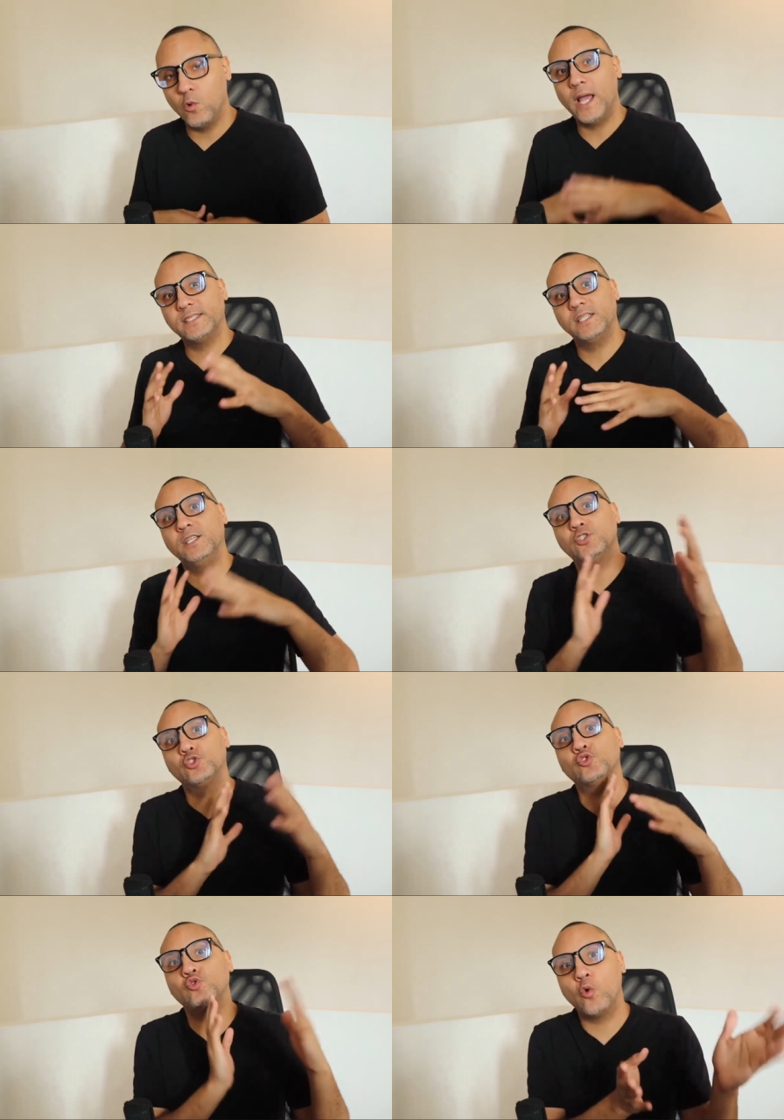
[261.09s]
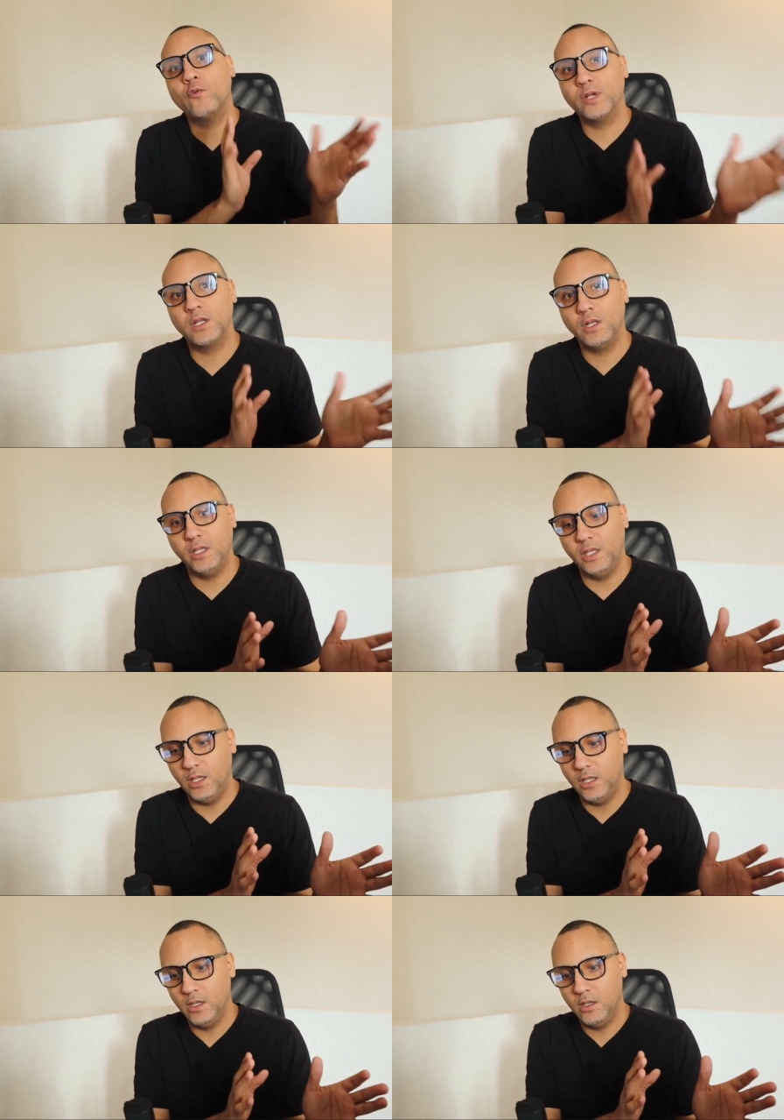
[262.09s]
has historically
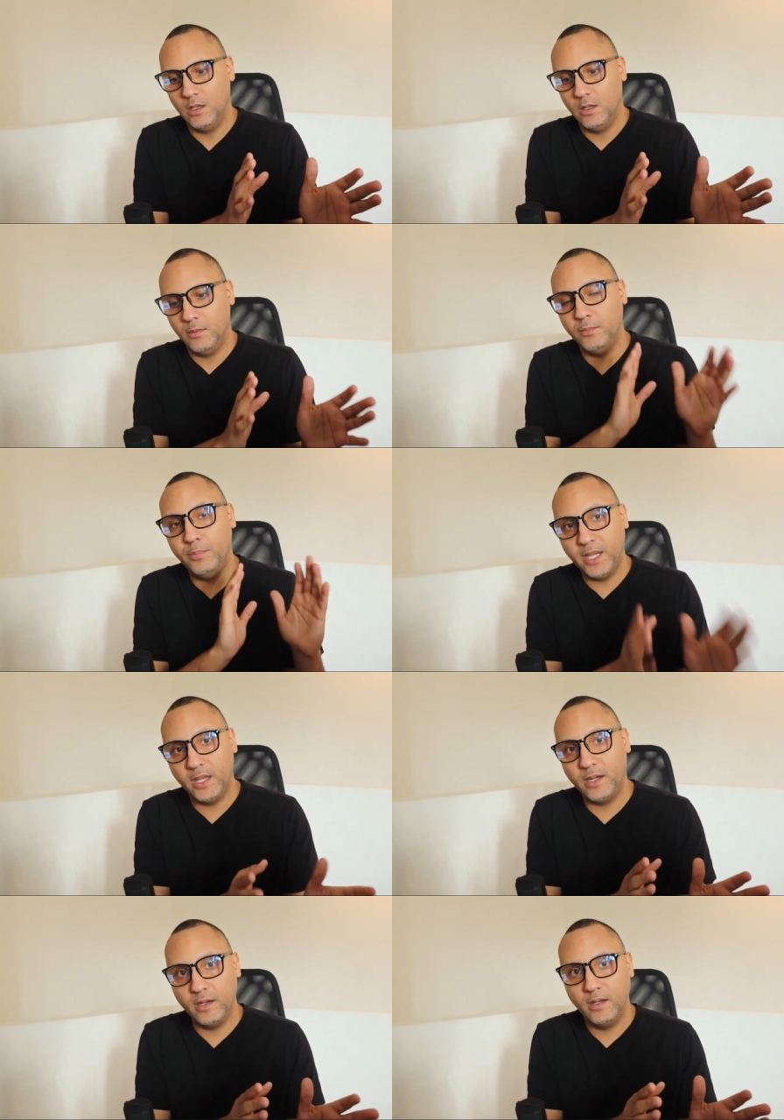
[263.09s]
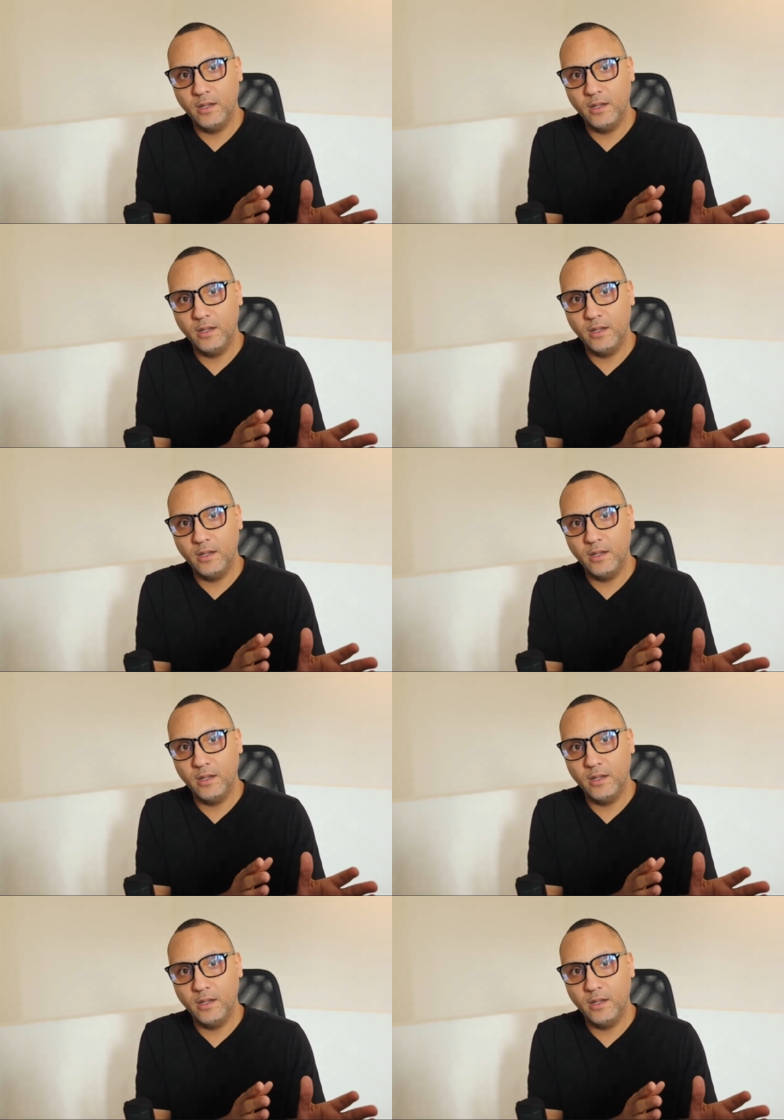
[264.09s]
been